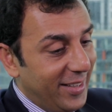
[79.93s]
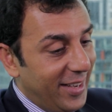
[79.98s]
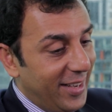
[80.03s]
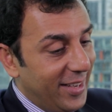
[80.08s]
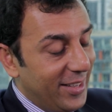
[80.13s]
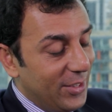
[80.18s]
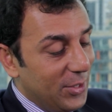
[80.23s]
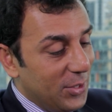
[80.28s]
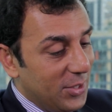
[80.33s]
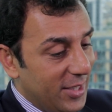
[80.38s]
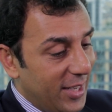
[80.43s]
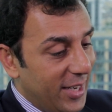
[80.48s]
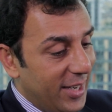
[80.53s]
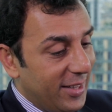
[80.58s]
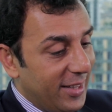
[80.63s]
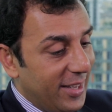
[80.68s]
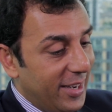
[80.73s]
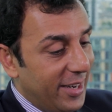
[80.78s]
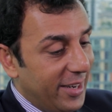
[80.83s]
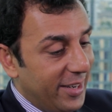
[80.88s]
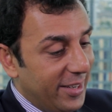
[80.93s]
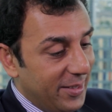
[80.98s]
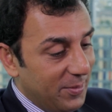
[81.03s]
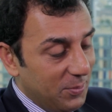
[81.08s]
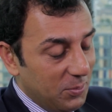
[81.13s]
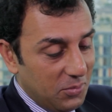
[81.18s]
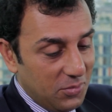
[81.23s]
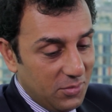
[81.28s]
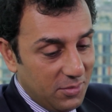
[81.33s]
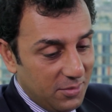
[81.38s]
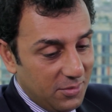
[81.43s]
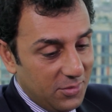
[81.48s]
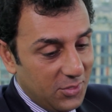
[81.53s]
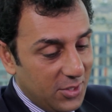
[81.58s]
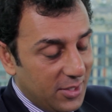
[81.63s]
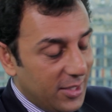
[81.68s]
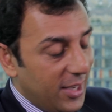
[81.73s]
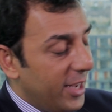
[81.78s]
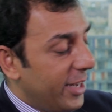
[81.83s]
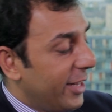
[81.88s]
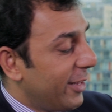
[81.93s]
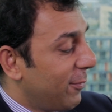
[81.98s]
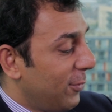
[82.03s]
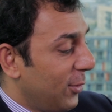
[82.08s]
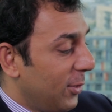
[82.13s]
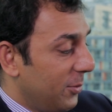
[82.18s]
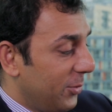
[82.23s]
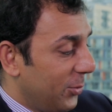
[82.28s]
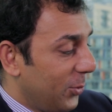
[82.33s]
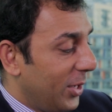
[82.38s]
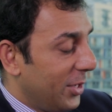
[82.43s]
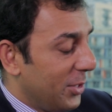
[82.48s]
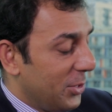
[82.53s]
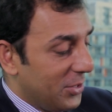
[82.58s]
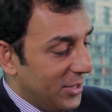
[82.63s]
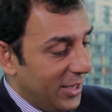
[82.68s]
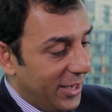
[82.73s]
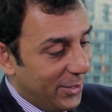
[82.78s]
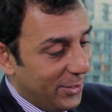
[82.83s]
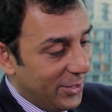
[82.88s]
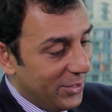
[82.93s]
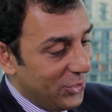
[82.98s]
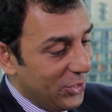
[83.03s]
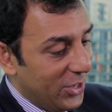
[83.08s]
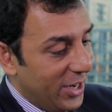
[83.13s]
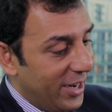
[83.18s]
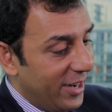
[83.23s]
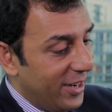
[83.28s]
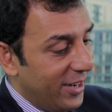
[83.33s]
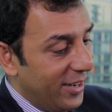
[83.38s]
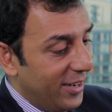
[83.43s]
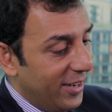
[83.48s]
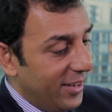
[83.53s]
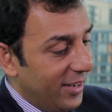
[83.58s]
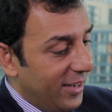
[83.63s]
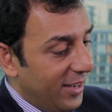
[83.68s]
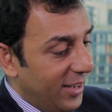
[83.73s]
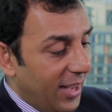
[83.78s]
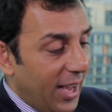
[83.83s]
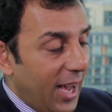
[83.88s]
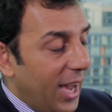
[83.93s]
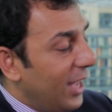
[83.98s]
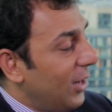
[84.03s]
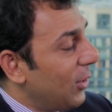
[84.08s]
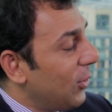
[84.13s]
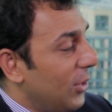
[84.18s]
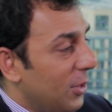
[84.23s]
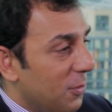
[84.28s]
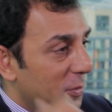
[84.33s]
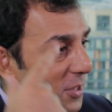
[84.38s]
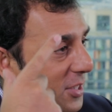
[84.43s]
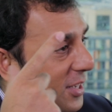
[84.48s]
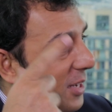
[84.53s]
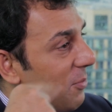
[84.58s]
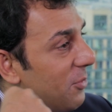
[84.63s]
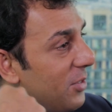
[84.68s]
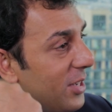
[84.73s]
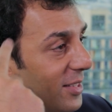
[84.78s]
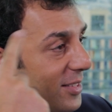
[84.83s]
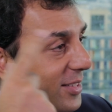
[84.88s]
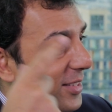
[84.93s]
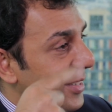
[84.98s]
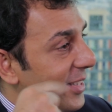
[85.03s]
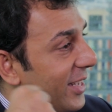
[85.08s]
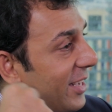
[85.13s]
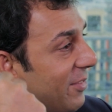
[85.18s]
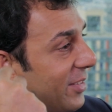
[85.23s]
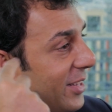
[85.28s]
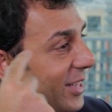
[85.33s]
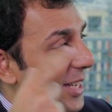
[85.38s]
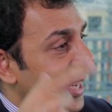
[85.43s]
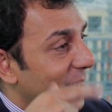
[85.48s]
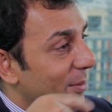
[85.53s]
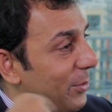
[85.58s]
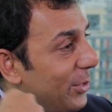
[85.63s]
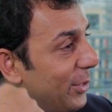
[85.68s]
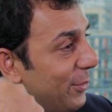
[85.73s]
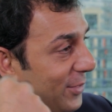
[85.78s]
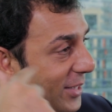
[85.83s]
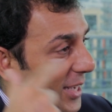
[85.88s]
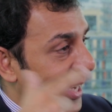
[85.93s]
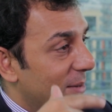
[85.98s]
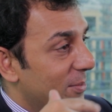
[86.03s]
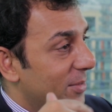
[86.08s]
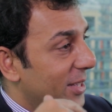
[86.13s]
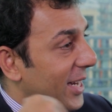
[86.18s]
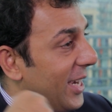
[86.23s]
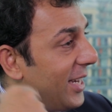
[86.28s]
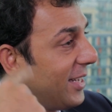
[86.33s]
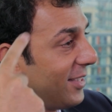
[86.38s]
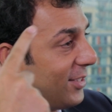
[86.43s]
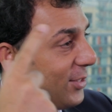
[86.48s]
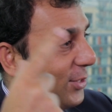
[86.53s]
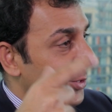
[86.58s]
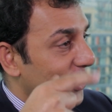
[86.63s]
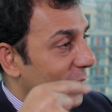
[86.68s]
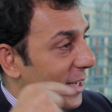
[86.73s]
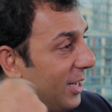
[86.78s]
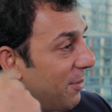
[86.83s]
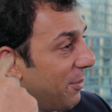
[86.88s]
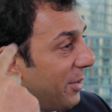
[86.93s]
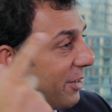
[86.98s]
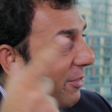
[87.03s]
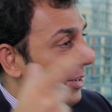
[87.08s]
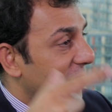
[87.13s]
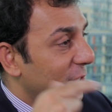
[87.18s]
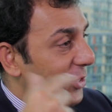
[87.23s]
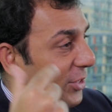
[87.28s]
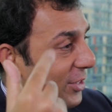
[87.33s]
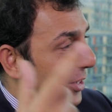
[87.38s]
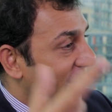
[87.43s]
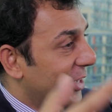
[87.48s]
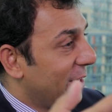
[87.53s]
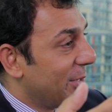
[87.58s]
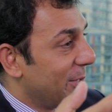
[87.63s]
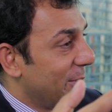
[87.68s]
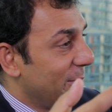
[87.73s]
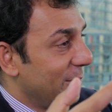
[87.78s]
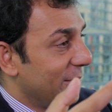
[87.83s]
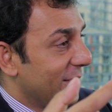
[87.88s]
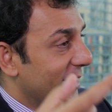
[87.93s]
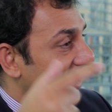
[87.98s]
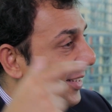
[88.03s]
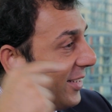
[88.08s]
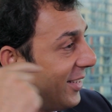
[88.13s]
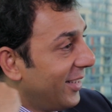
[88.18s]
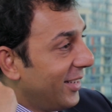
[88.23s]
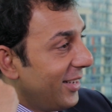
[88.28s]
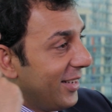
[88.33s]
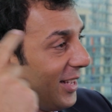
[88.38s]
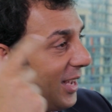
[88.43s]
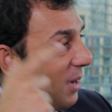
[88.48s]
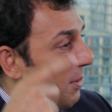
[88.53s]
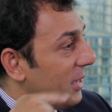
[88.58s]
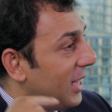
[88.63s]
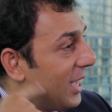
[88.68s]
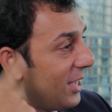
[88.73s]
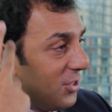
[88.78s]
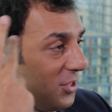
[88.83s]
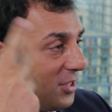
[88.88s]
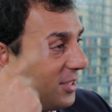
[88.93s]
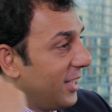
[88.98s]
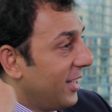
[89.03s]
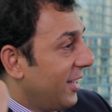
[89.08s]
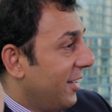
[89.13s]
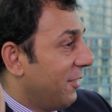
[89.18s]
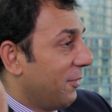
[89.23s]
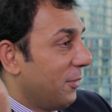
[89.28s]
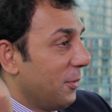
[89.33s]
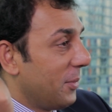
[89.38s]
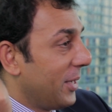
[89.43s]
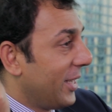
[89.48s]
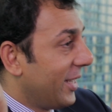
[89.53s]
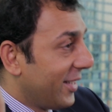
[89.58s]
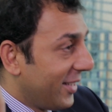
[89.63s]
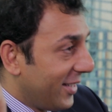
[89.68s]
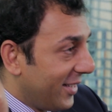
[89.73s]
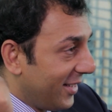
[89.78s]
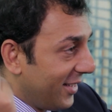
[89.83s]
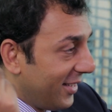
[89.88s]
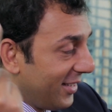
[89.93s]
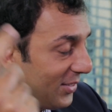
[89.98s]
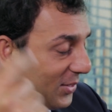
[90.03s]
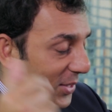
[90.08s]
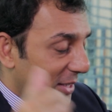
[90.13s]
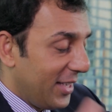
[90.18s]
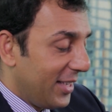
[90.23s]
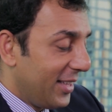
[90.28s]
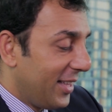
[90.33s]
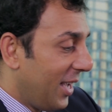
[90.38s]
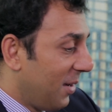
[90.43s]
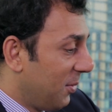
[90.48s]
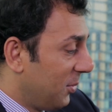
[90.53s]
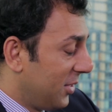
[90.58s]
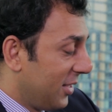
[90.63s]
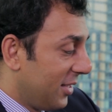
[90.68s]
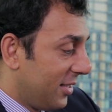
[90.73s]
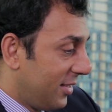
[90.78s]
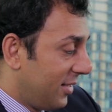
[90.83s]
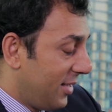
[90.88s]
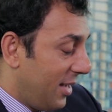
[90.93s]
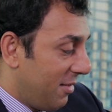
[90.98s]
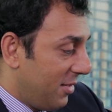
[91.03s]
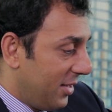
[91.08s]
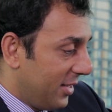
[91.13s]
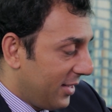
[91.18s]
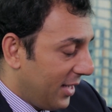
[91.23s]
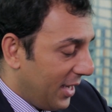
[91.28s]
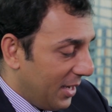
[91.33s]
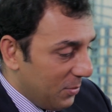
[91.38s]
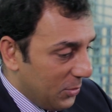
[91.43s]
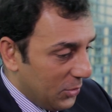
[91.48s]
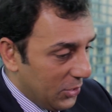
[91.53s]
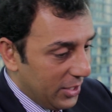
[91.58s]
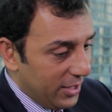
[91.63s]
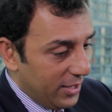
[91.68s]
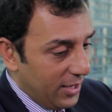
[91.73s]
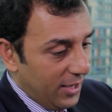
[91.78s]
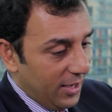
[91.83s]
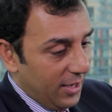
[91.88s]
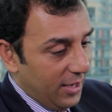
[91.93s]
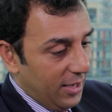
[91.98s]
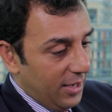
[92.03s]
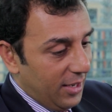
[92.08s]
And you're sitting there signing the forms while you're sitting on a chair. I don't know, for some reason, given the number of times that I'd stood in immigration queues, and I mean, that just did it for me. So I think that was a serious high point.